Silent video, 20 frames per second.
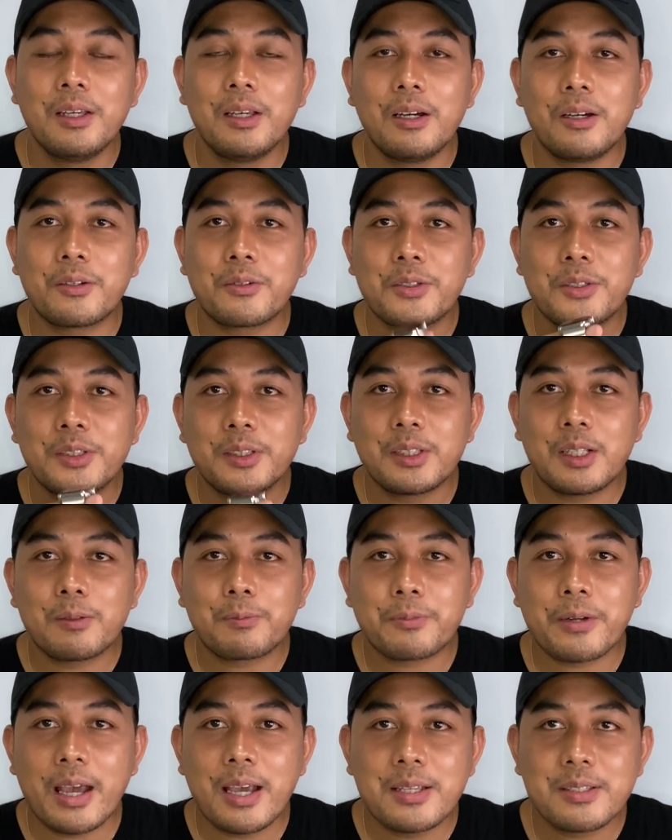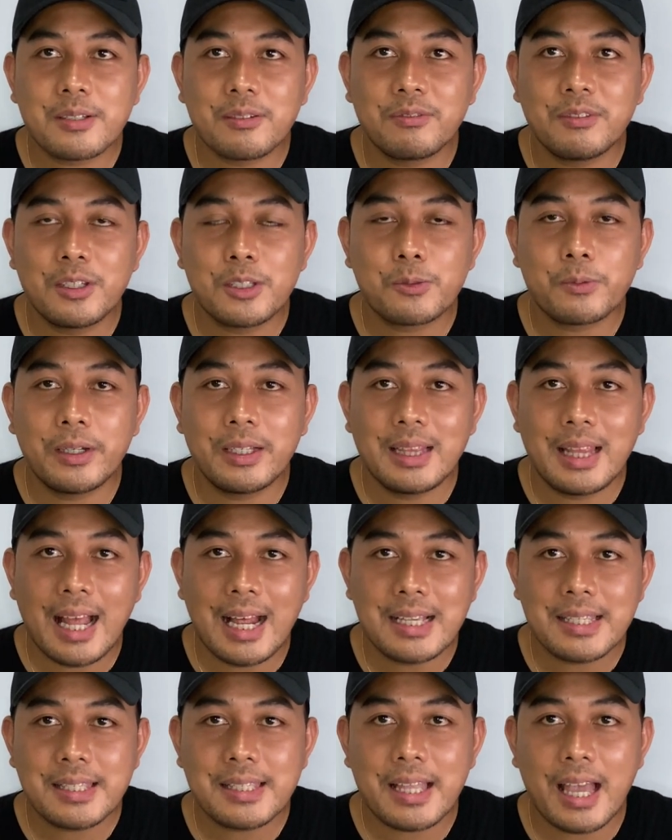Original price of this one
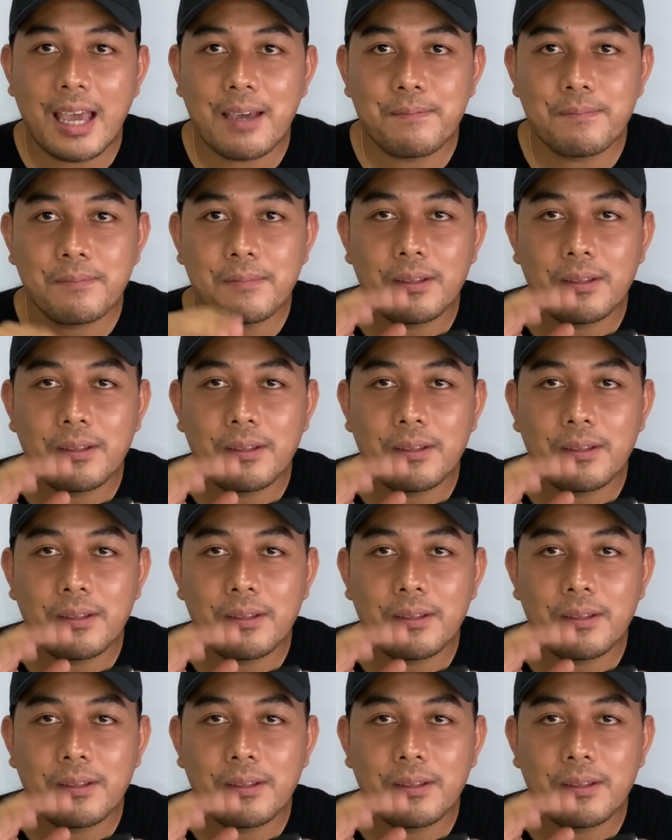last time,